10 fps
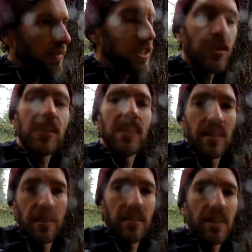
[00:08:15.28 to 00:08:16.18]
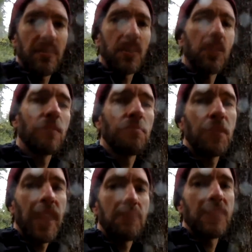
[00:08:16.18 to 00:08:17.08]
interesting, difficult,
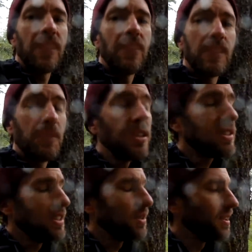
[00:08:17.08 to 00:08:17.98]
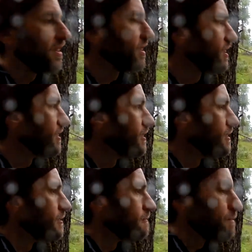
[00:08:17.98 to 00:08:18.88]
perhaps scary experience to deal
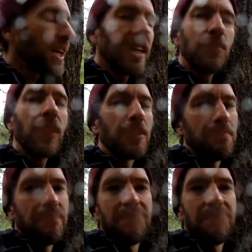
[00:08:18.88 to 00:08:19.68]
with. But guess what?